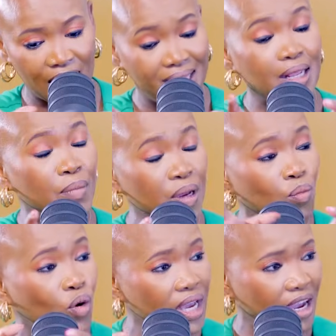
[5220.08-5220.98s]
in the
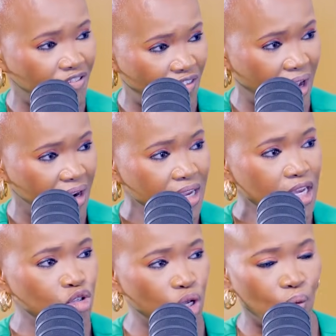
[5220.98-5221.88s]
mid-morning affair.
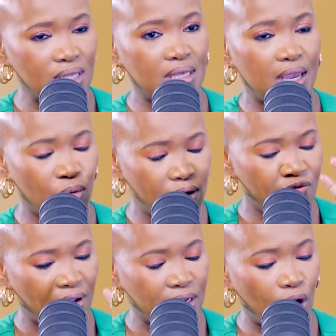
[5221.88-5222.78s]
Yeah. So it was, in
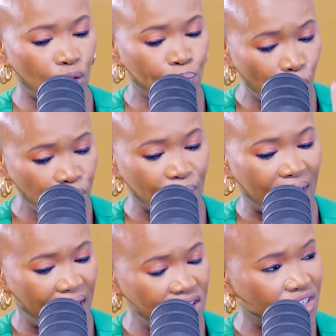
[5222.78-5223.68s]
fact, on both
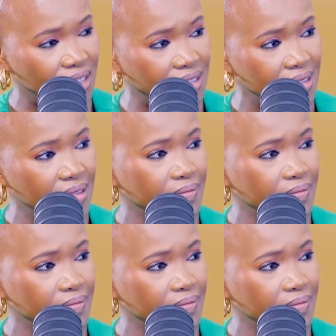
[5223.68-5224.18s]
occasions,